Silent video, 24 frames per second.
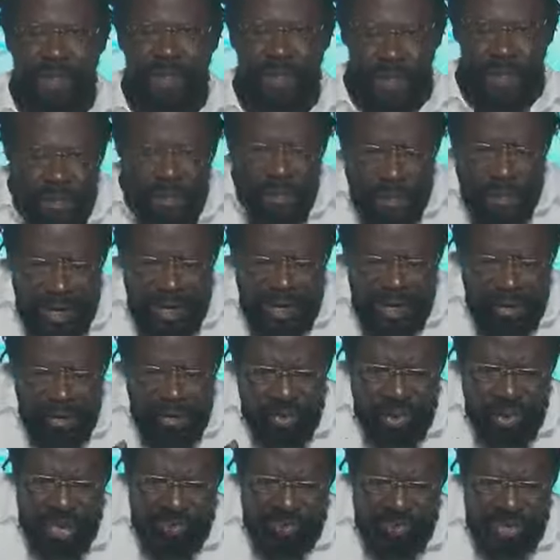When
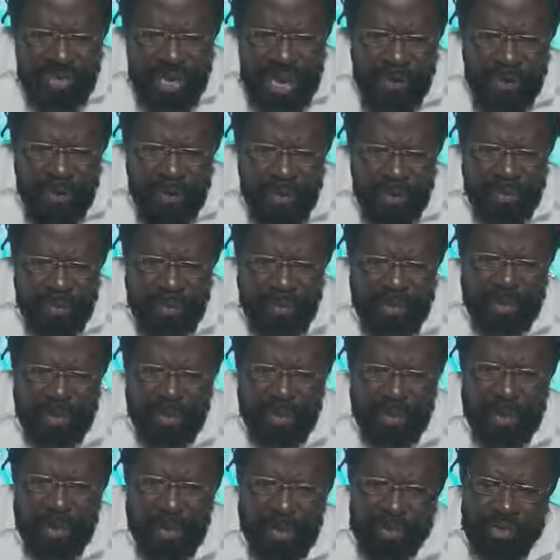you have now
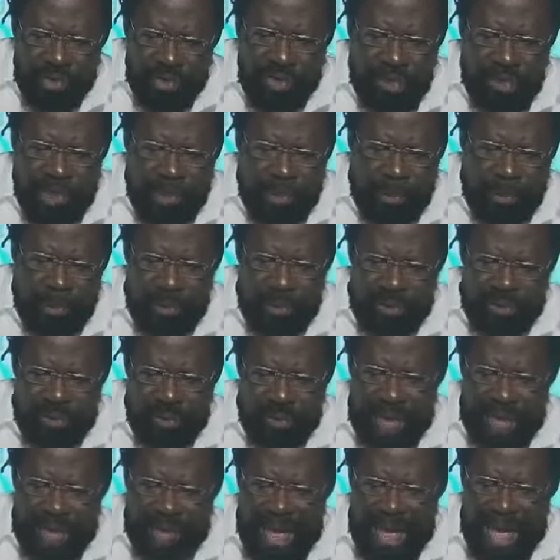gone to the point
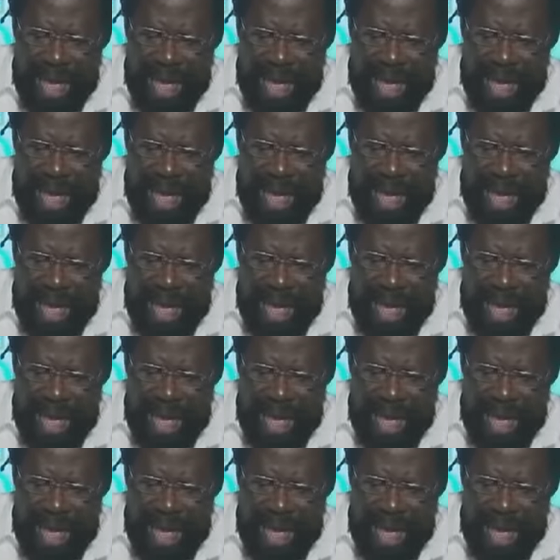where the